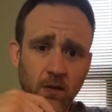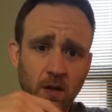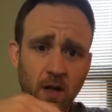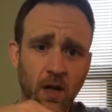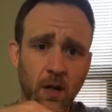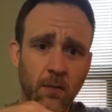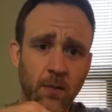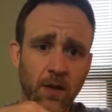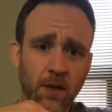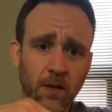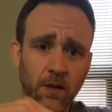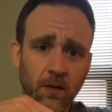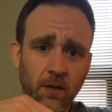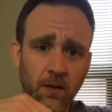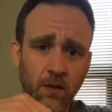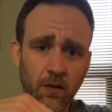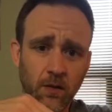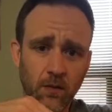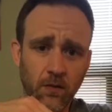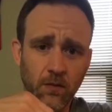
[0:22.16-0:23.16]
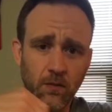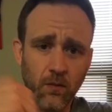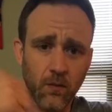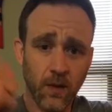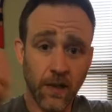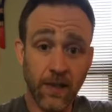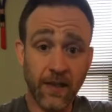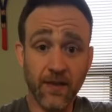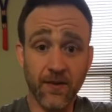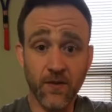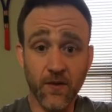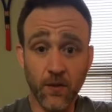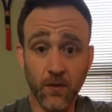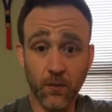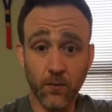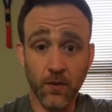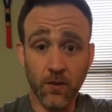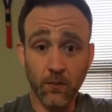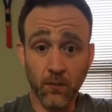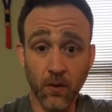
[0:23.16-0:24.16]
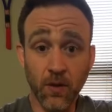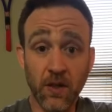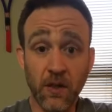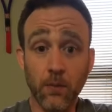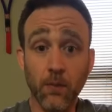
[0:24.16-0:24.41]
common, what I consider to be pretty